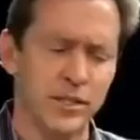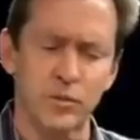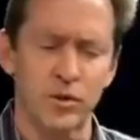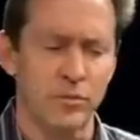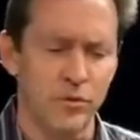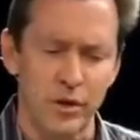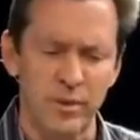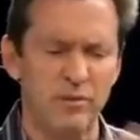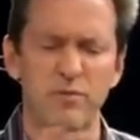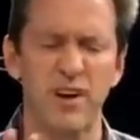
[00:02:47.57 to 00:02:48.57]
point, I'm throwing up
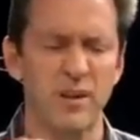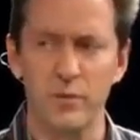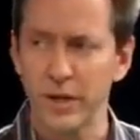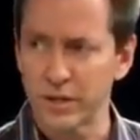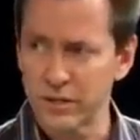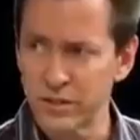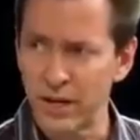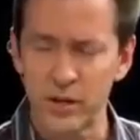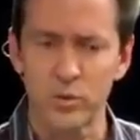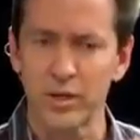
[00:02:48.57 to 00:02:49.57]
every 5 minutes.
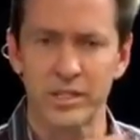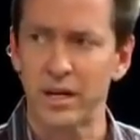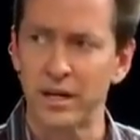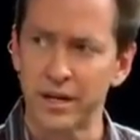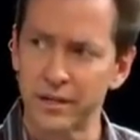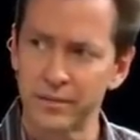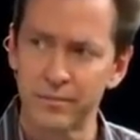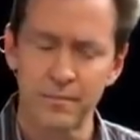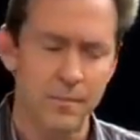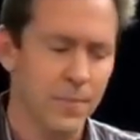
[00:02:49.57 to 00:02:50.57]
I just want to die.
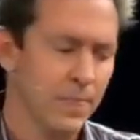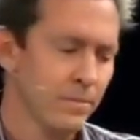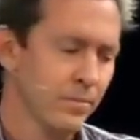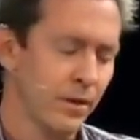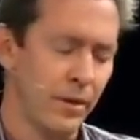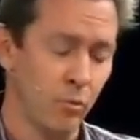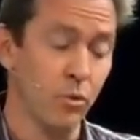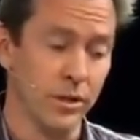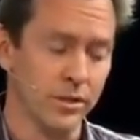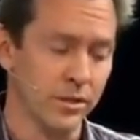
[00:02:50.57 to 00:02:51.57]
I
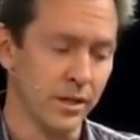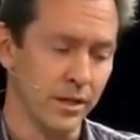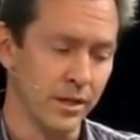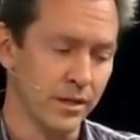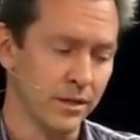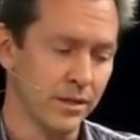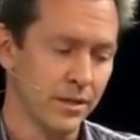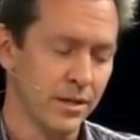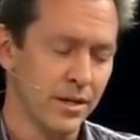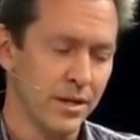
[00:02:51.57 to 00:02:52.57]
wanted to die.
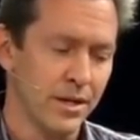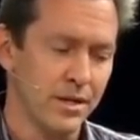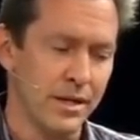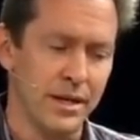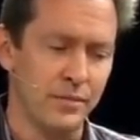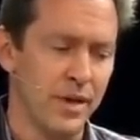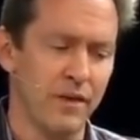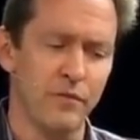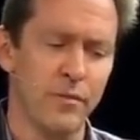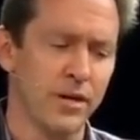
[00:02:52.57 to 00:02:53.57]
They gave me
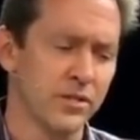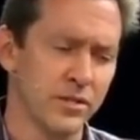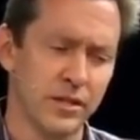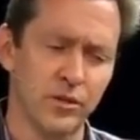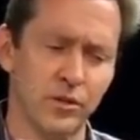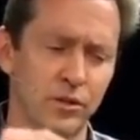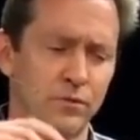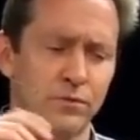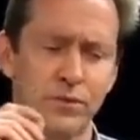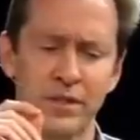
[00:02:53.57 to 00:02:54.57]
every medicine they could
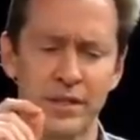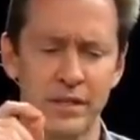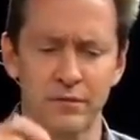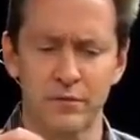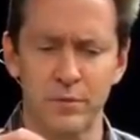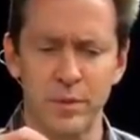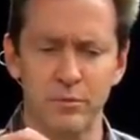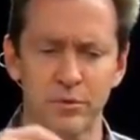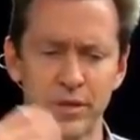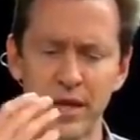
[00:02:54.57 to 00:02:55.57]
that they give to people
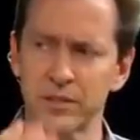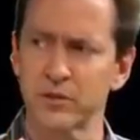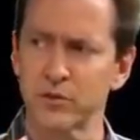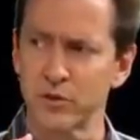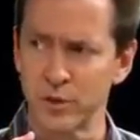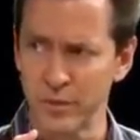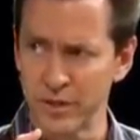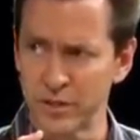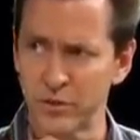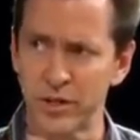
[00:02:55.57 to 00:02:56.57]
with cancer treatment
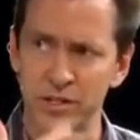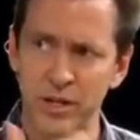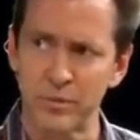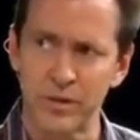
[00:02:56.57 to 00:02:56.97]
to try to stop the